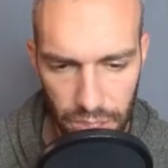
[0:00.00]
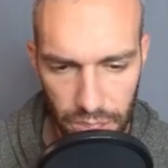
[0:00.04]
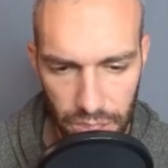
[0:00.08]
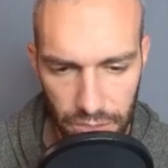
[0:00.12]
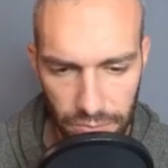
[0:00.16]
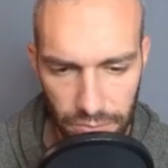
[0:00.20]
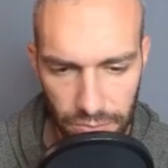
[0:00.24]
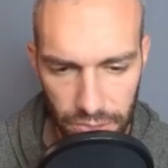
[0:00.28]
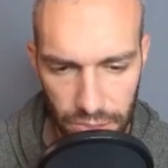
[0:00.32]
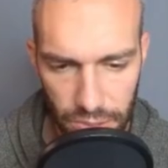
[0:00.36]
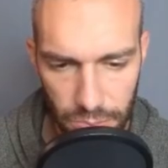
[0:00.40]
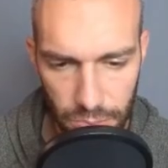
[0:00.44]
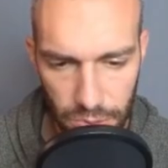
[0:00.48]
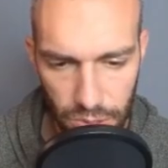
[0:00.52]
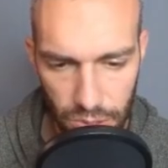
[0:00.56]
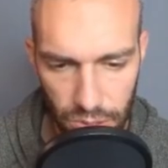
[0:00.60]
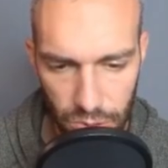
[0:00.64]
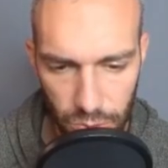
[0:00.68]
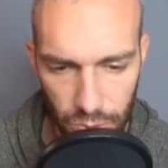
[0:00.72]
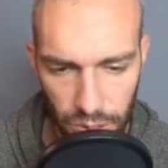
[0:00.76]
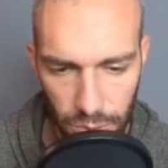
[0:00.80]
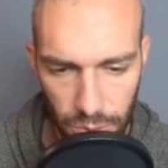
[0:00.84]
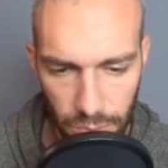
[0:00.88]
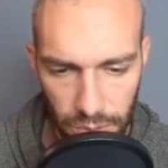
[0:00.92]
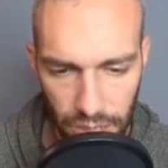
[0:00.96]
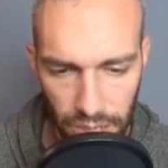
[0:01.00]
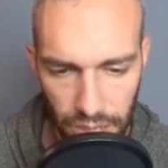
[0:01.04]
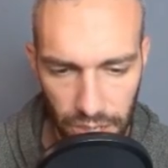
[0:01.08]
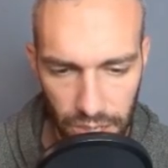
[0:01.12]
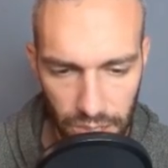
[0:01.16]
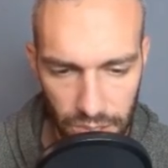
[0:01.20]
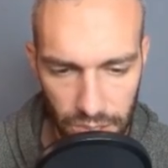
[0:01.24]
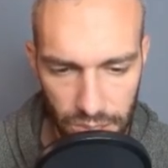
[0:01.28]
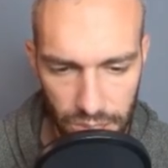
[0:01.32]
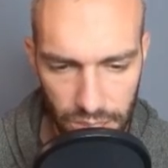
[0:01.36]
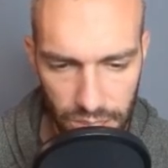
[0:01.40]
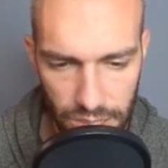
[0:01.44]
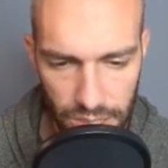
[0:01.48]
first Brutal Swing, but
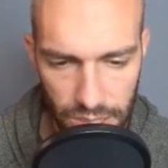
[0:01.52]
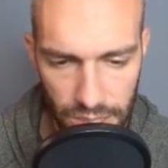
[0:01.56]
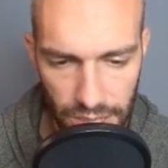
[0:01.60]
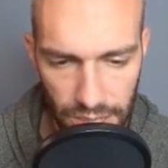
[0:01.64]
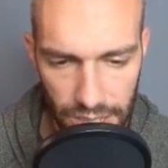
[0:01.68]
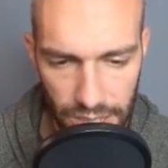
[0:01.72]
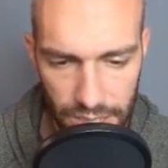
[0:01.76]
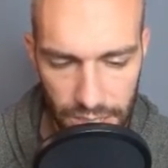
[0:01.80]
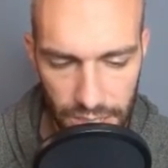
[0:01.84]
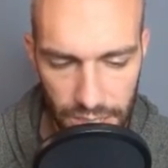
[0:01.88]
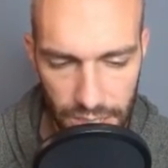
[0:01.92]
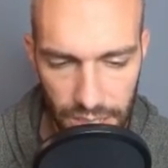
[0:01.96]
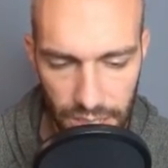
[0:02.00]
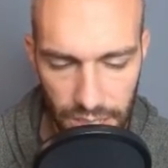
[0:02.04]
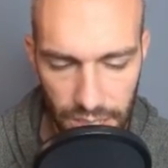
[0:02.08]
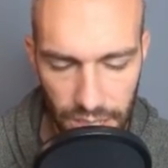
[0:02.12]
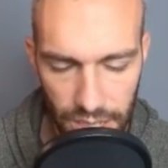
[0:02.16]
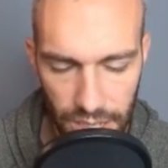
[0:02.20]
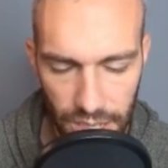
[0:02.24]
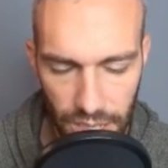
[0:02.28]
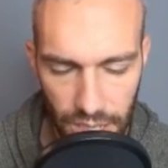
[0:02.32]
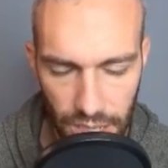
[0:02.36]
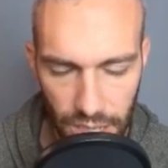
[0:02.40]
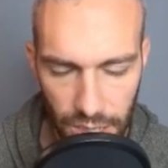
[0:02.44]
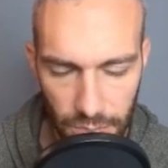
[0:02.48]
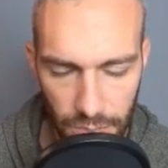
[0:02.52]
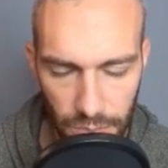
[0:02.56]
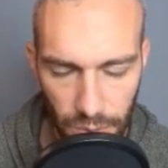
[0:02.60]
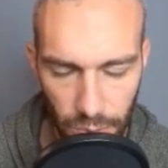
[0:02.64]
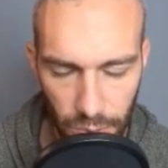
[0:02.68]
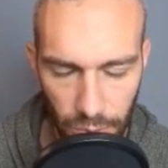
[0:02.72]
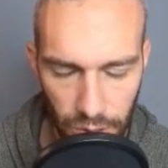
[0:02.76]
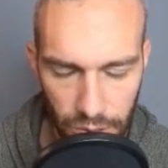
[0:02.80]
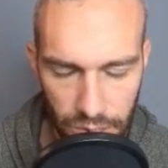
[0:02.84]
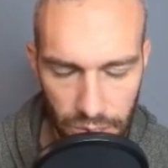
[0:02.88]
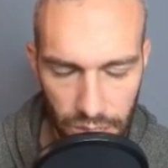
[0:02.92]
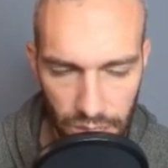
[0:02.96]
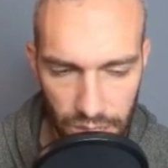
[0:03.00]
Ariados is glassy. But we
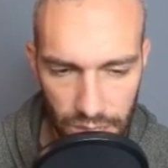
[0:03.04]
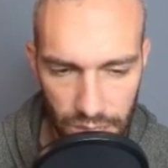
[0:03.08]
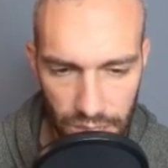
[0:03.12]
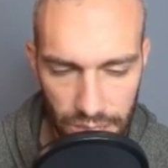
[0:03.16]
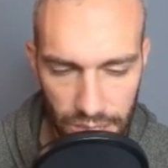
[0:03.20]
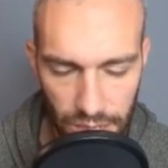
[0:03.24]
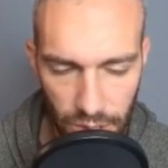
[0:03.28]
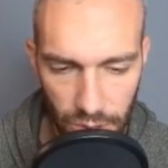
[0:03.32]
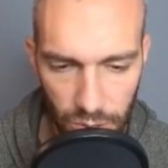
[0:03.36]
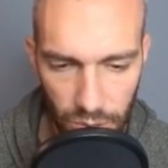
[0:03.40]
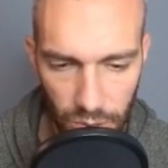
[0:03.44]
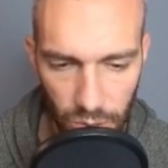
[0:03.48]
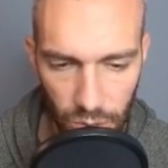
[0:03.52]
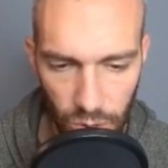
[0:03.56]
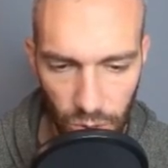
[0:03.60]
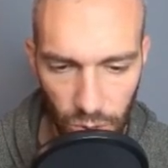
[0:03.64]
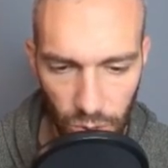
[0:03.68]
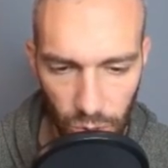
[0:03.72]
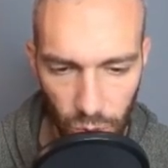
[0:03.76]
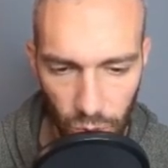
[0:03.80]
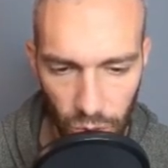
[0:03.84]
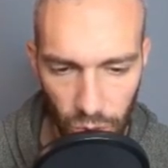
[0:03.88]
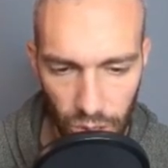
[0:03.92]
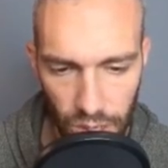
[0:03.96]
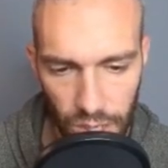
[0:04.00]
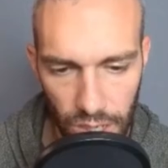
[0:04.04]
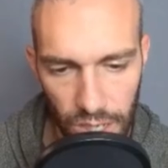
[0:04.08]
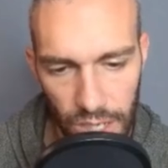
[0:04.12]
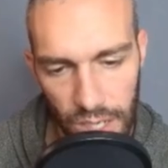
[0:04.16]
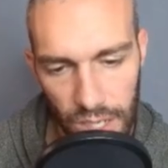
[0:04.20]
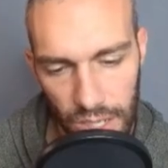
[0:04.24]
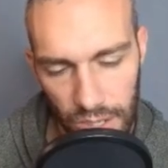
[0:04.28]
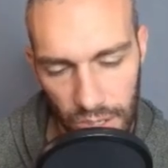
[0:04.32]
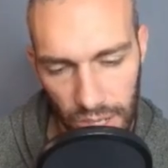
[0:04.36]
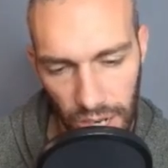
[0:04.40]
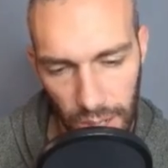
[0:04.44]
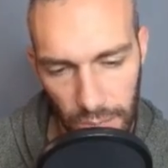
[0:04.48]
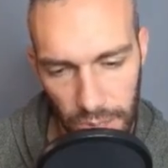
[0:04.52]
will take this out or
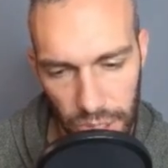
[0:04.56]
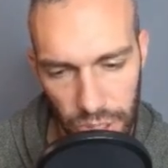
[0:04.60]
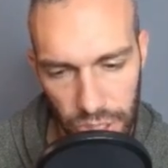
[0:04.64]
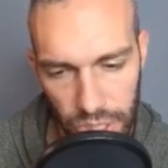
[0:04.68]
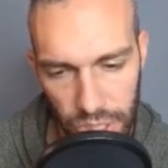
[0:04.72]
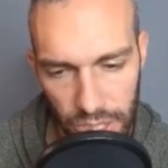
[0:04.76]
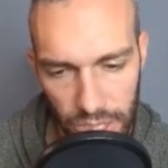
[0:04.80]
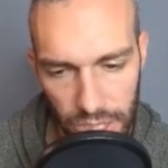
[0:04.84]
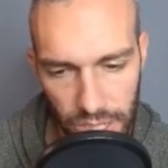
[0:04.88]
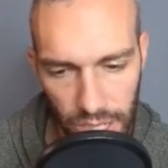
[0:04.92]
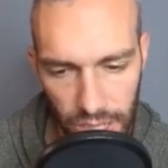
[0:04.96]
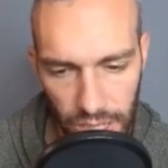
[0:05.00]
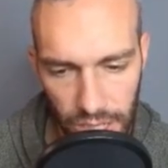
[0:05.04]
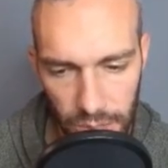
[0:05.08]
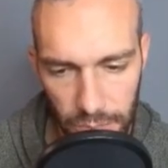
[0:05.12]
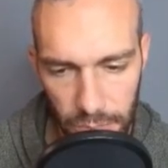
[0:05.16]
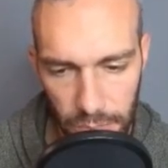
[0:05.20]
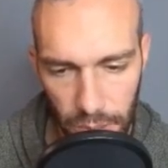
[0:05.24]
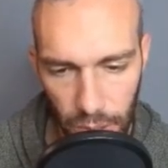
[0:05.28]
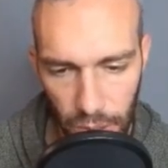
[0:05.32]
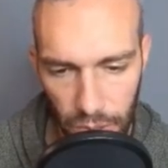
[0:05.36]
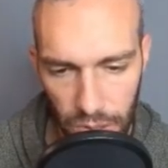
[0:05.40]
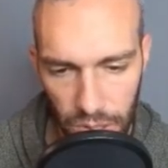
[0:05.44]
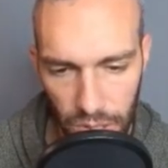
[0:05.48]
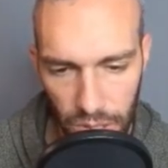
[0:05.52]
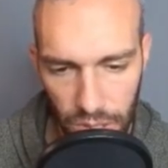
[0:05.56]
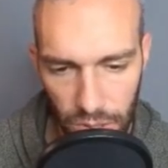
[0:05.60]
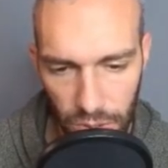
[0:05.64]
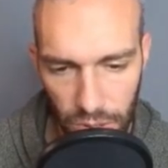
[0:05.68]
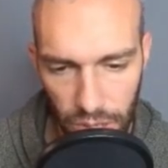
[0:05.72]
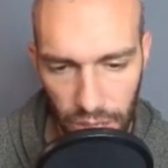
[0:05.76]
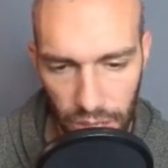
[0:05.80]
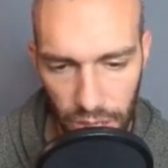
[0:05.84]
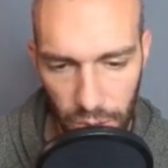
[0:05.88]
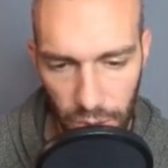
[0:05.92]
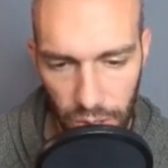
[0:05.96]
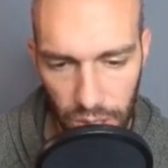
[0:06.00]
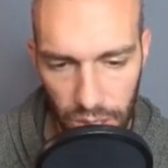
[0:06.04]
grab a shield. I think both are
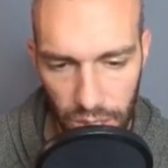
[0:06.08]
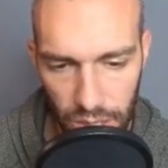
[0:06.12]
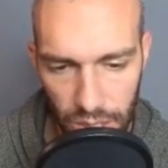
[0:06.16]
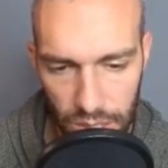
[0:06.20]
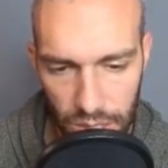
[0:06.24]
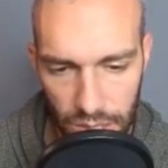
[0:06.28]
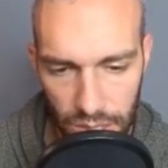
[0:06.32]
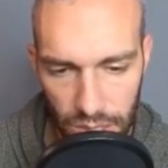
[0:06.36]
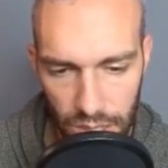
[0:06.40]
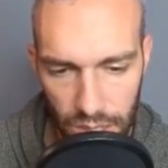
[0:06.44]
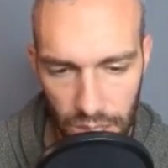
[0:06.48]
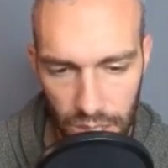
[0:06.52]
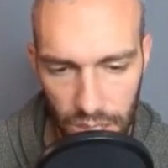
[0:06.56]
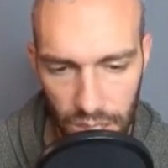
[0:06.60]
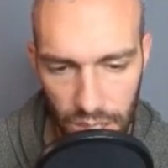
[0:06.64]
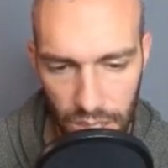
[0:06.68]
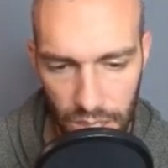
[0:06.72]
okay, quite honestly.